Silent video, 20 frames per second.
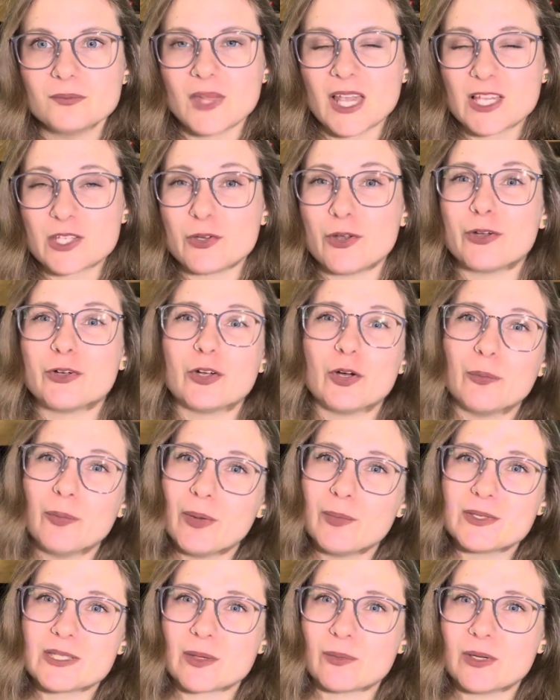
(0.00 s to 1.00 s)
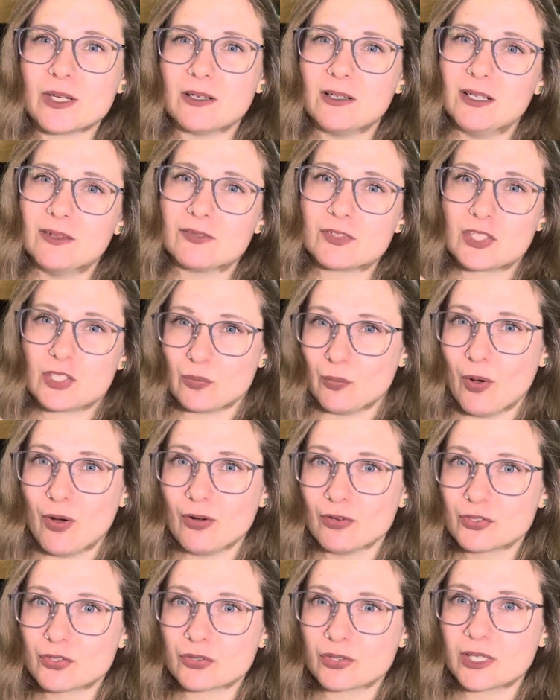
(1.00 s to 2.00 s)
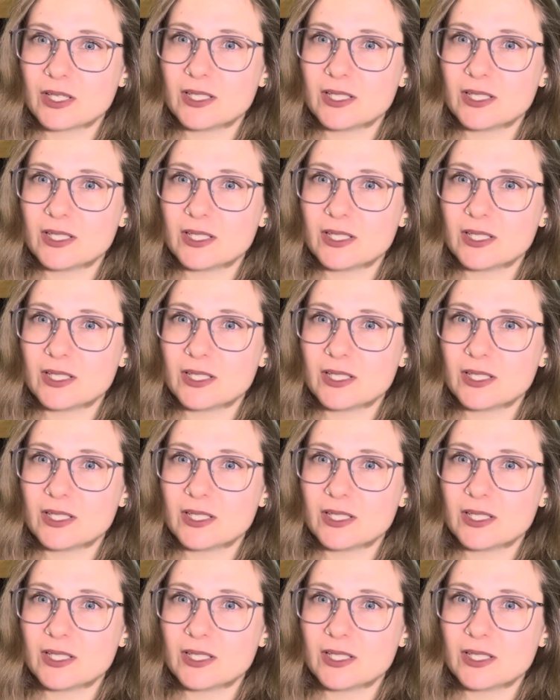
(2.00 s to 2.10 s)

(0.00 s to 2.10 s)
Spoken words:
So I don't know, maybe someday I'll have a small tree